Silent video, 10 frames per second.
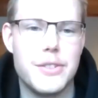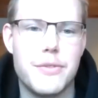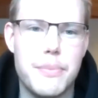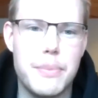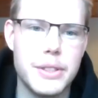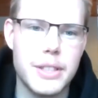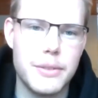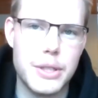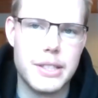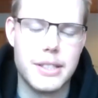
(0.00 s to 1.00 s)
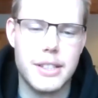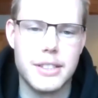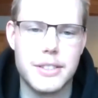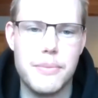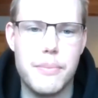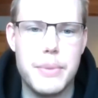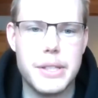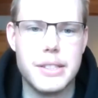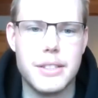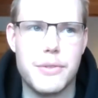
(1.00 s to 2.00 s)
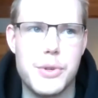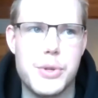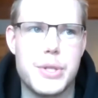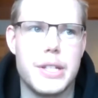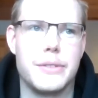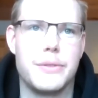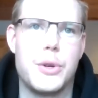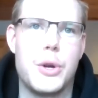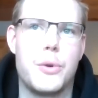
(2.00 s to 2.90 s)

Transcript: You've built up this awesome business for yourself.